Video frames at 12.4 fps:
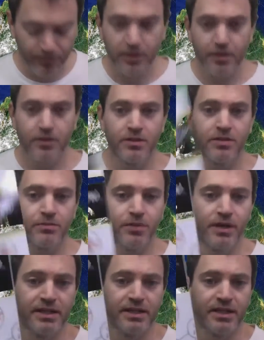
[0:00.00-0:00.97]
Here's a
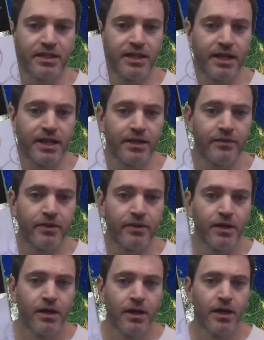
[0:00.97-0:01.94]
book I did kind of,
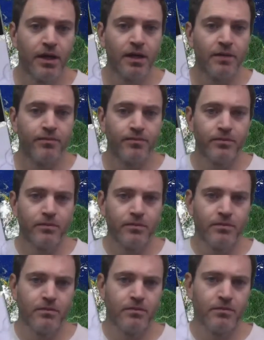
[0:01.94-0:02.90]
well,
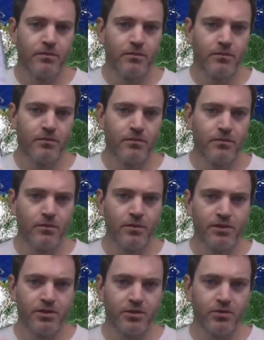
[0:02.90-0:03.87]

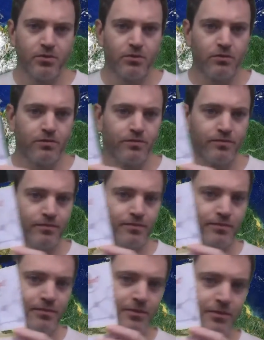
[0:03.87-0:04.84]
that's cool.
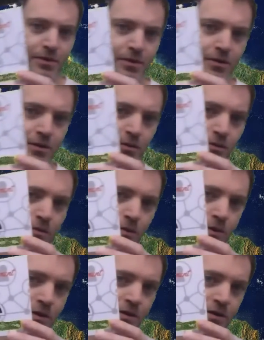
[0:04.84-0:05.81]

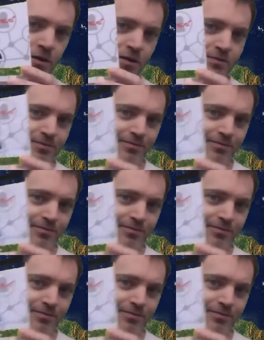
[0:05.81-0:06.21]
What?